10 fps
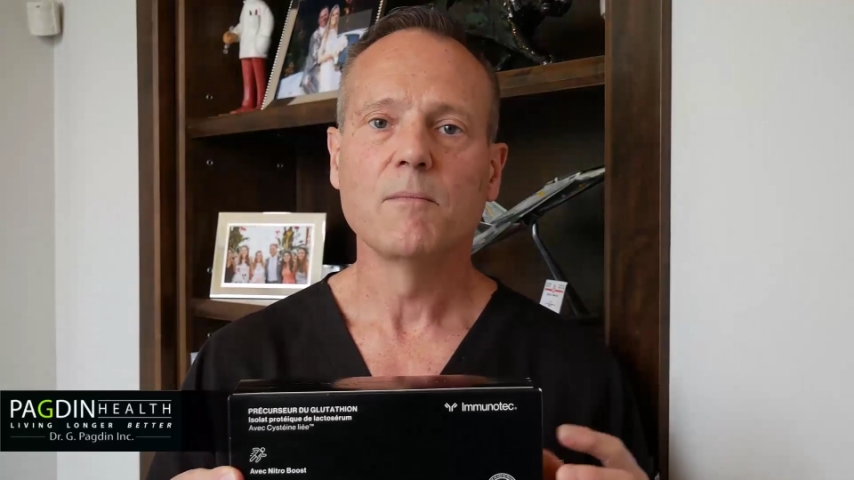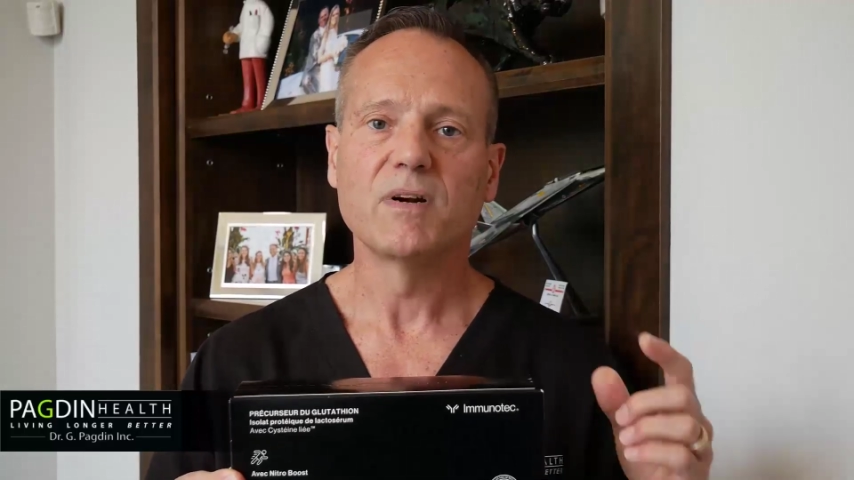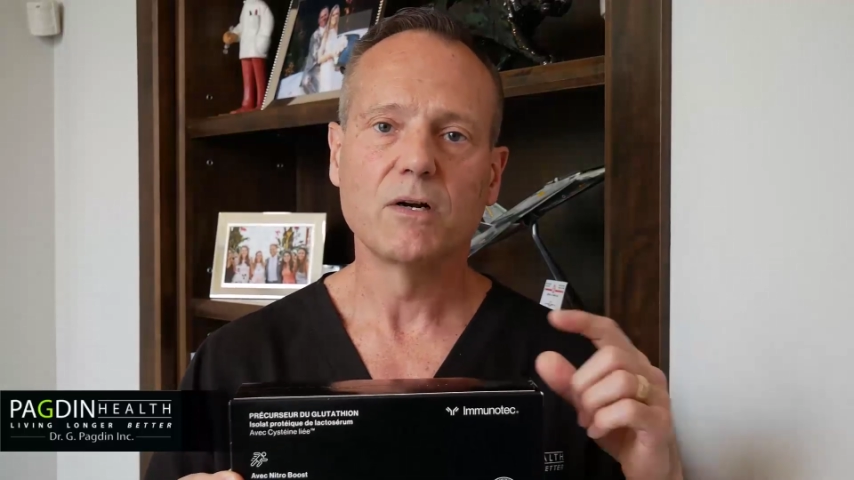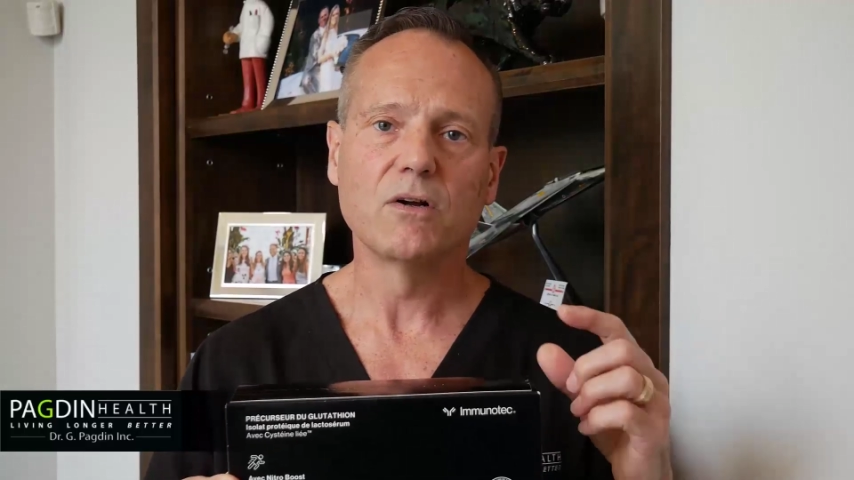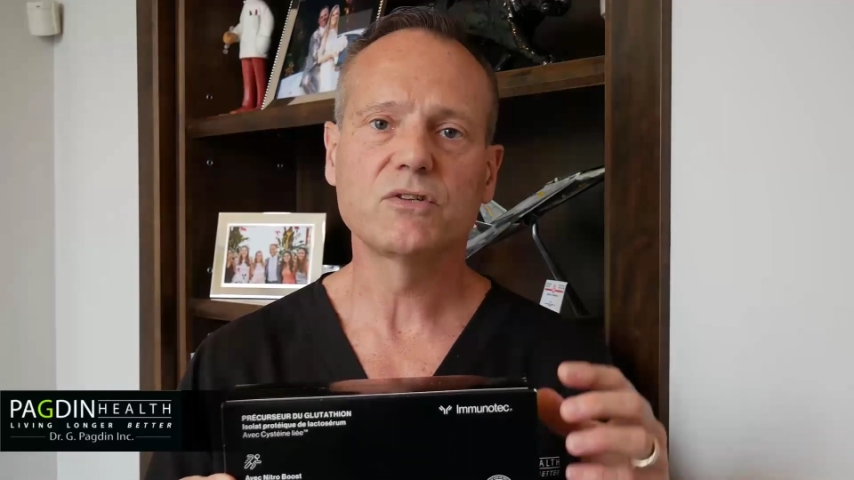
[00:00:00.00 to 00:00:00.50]

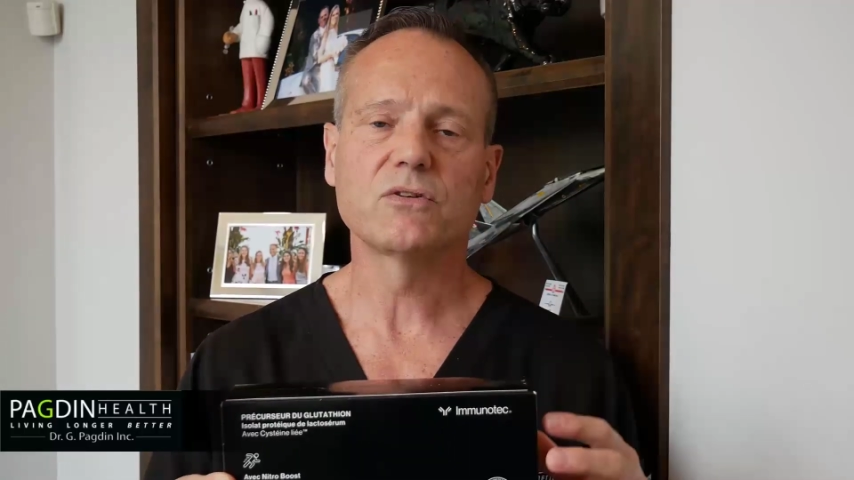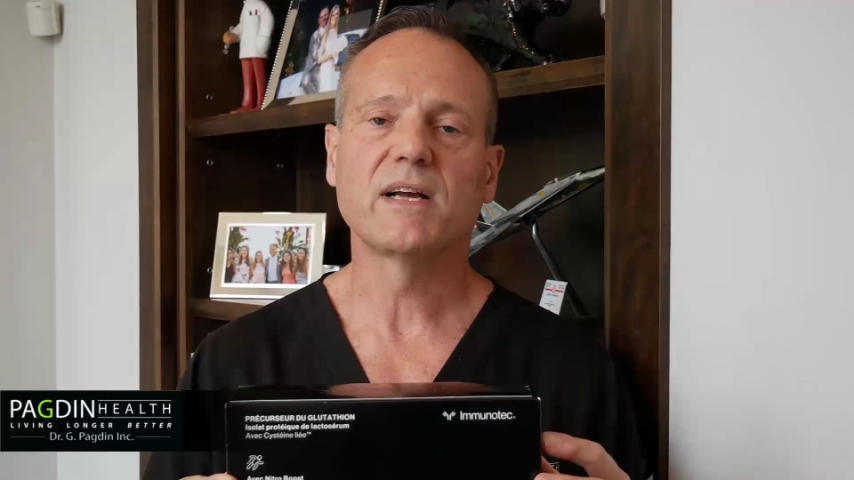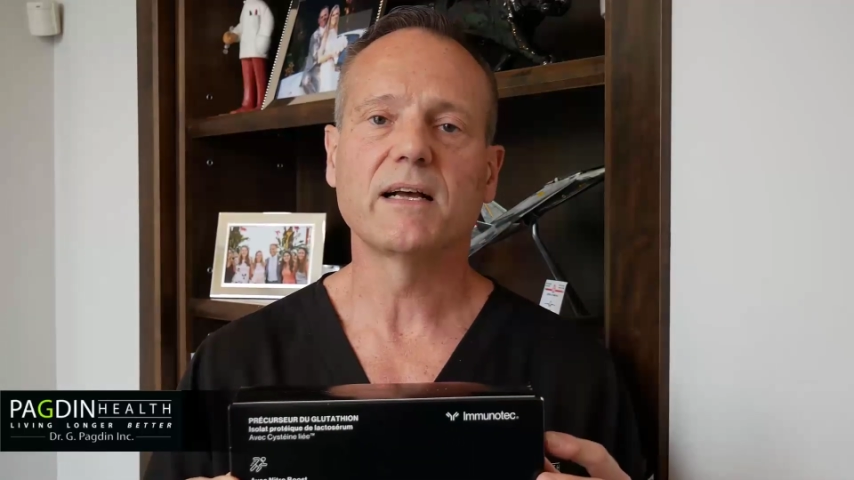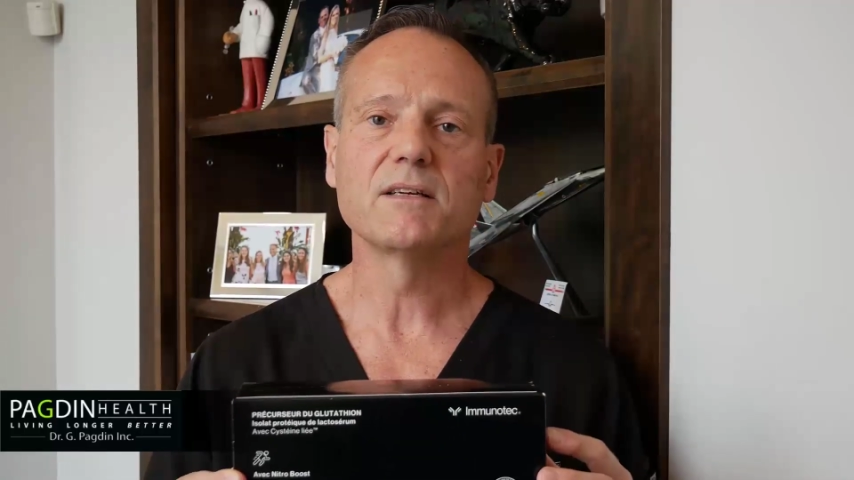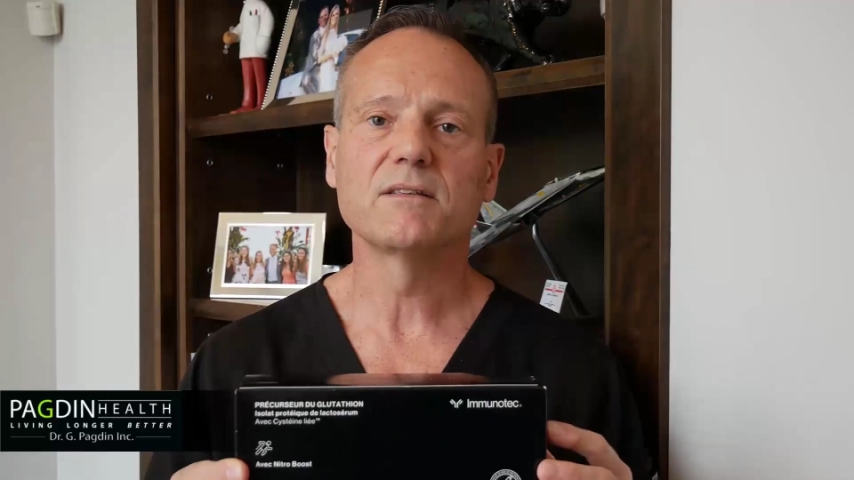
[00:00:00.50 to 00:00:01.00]
but it also
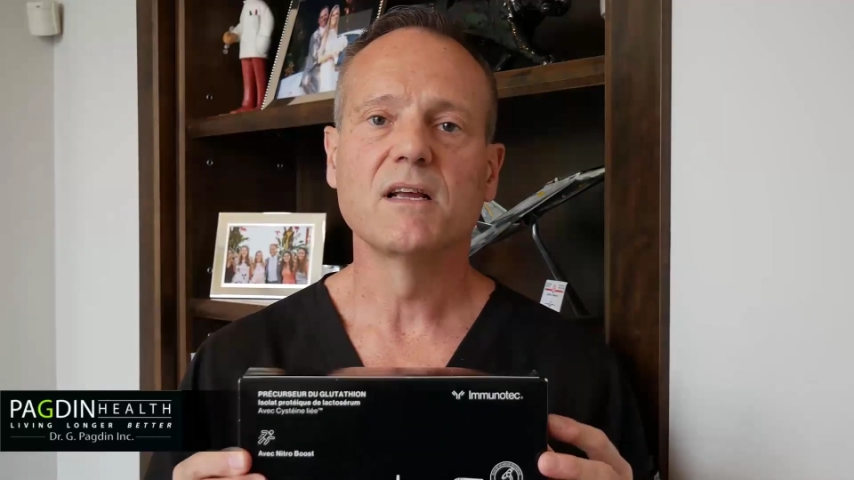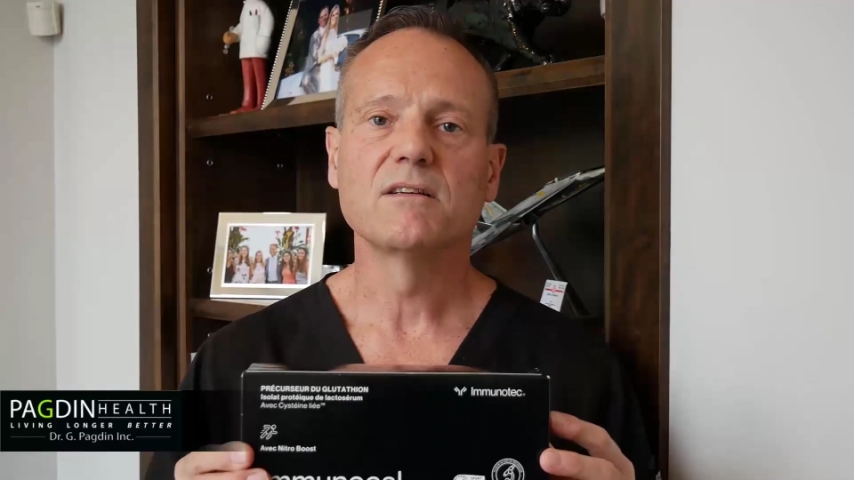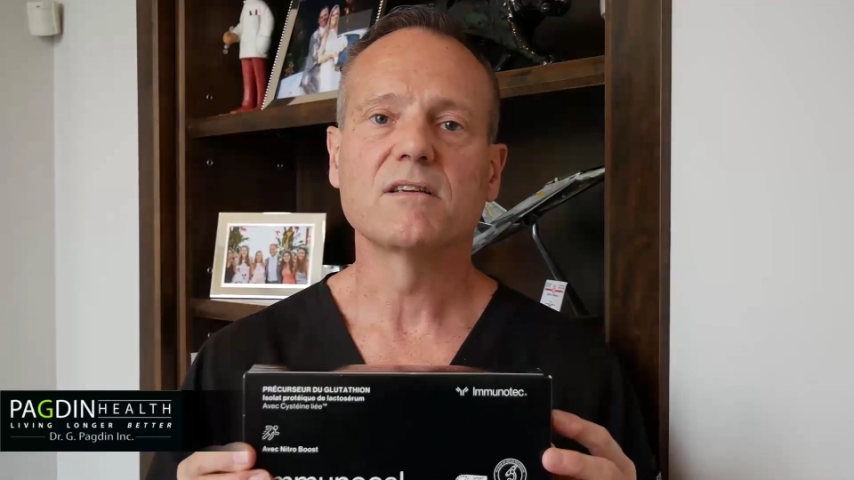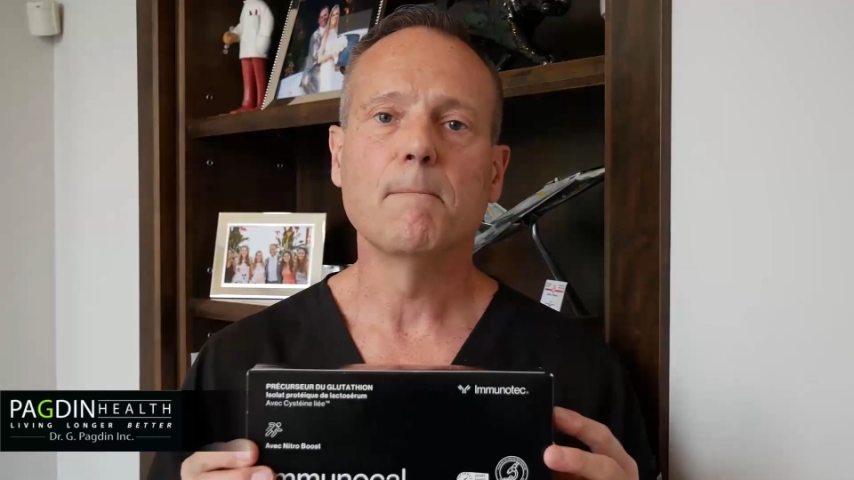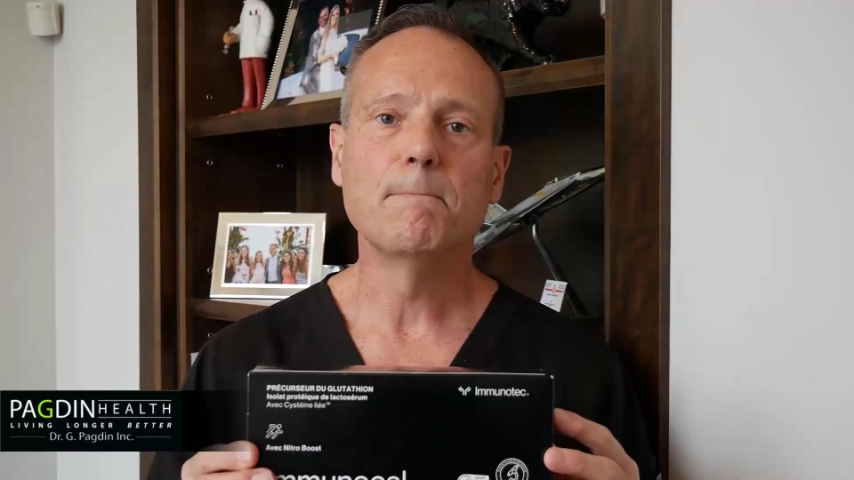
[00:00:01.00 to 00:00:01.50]
has
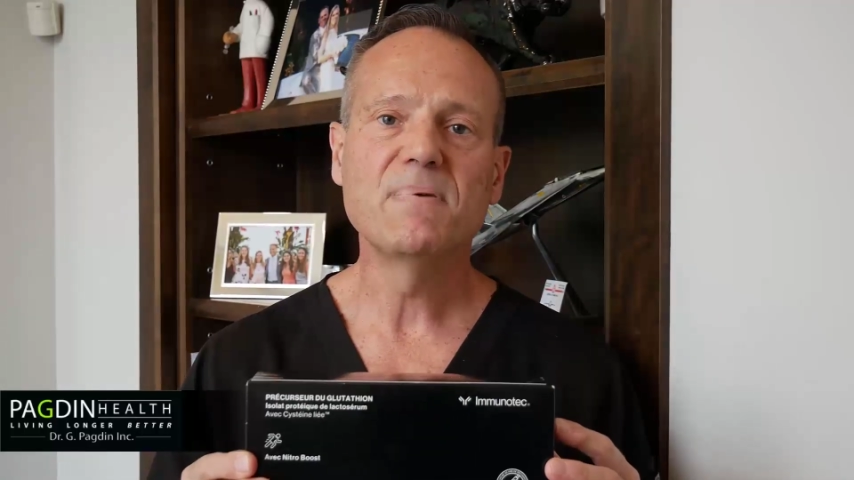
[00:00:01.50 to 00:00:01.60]
some